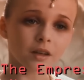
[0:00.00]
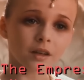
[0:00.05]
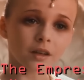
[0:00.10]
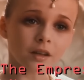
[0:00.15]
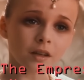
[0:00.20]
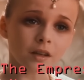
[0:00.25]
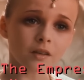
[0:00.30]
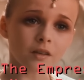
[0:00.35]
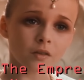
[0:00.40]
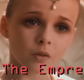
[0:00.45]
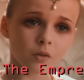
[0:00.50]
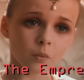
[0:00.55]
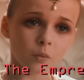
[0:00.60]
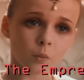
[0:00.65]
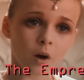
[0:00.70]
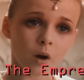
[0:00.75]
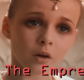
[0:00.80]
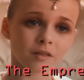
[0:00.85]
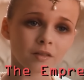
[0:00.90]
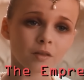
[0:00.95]

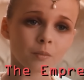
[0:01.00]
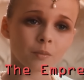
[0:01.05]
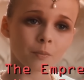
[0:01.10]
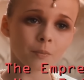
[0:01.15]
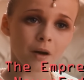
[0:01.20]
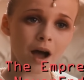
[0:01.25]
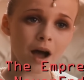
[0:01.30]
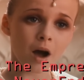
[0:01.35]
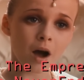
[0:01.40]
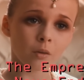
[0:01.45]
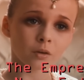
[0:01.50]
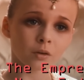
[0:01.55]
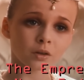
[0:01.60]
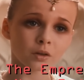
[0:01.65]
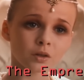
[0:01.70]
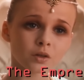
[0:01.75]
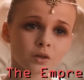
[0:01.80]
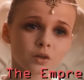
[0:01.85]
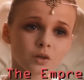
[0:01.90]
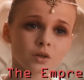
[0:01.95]
Empress from the
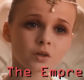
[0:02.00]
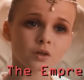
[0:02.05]
Neverending